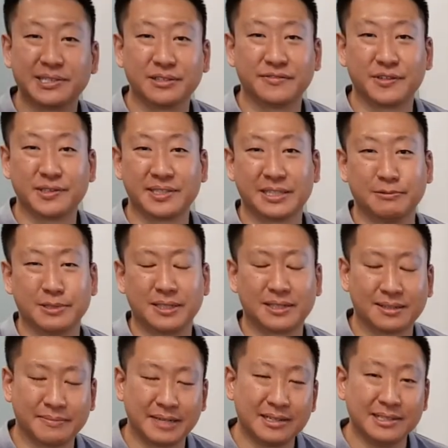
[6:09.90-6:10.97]
so the first thing we'll
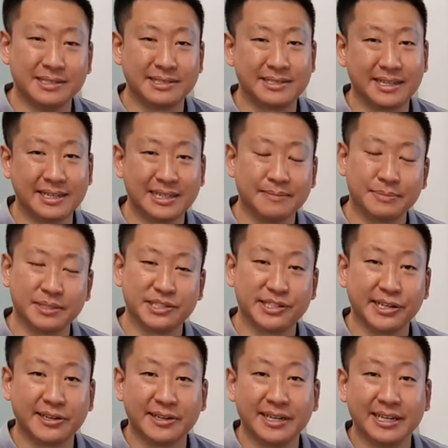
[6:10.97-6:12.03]
talk about is setting up the
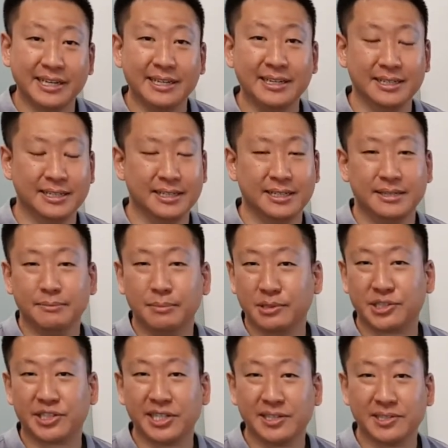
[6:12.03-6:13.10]
chair height.
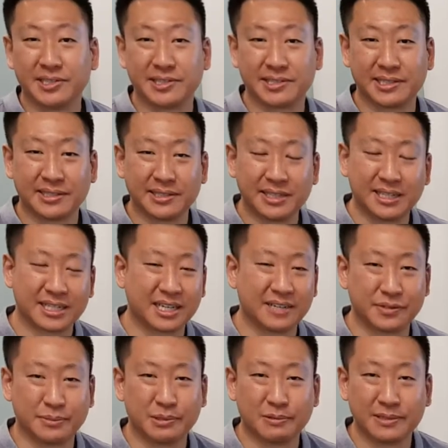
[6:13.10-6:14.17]
Most chairs,
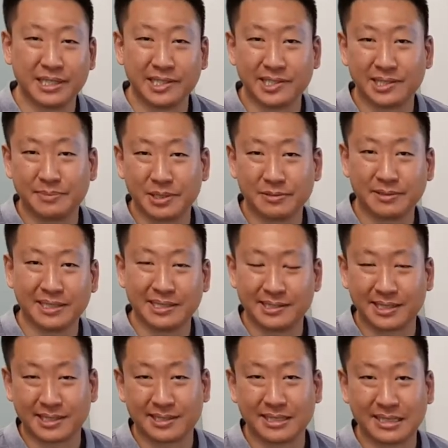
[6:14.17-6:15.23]
comfortable range is between
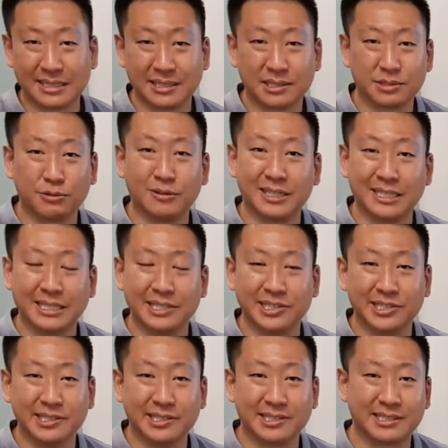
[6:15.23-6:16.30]
16 to 20
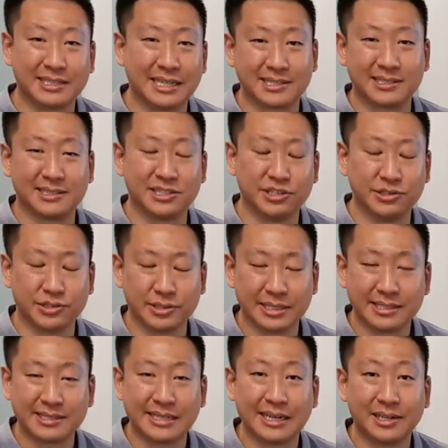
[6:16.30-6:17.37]
inches. That's usually
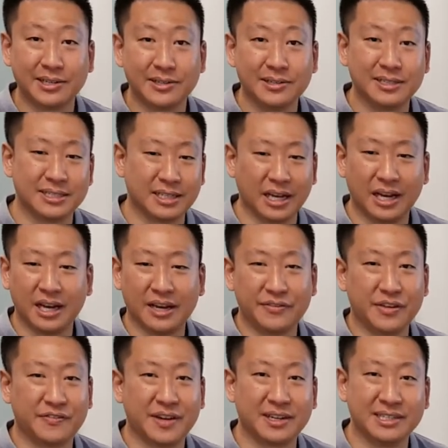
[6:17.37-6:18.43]
the standard. If
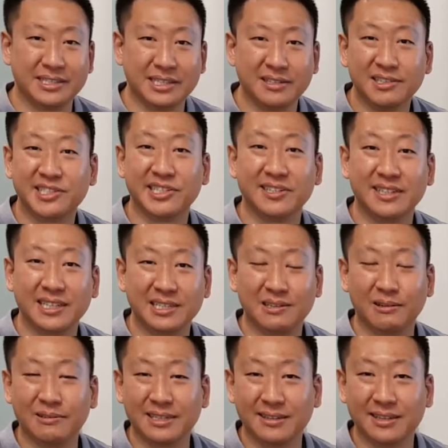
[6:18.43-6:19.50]
you found a dinner chair that you
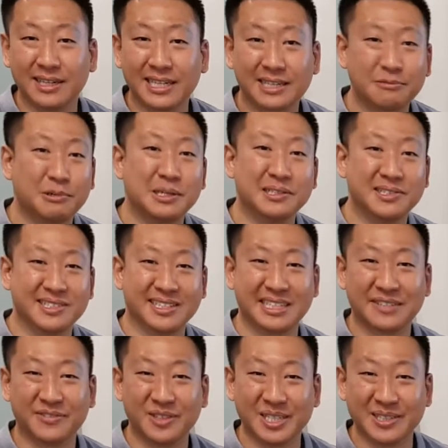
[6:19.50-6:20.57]
already like, well, there's
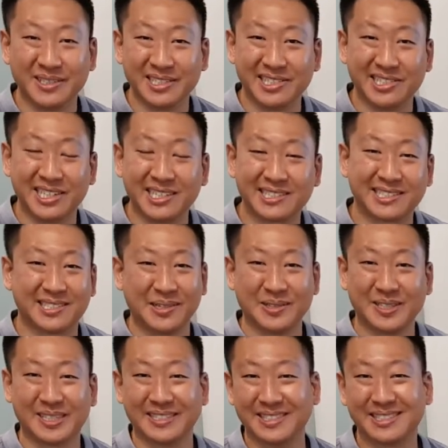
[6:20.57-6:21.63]
nothing for you to adjust, so
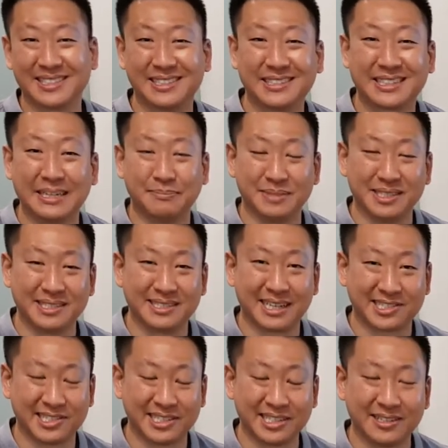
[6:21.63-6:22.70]
you can just skip this
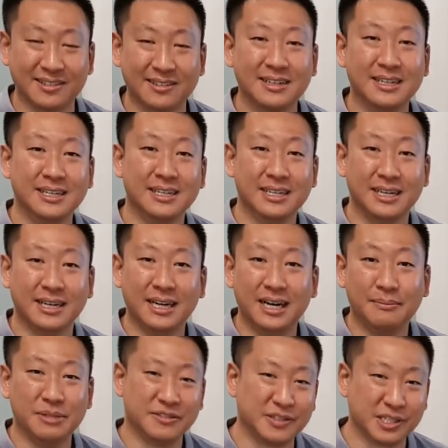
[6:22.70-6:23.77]
section here.
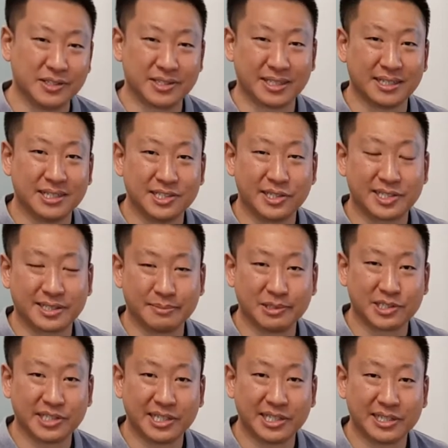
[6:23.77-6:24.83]
But if you're using an
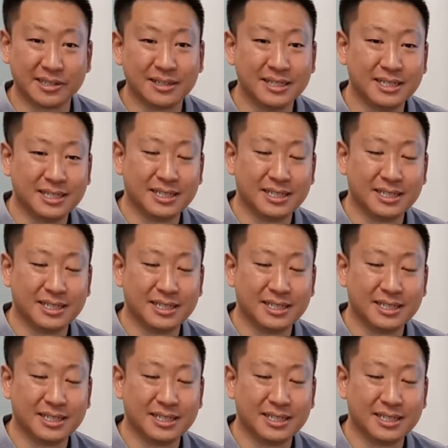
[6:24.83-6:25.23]
adjustable chair,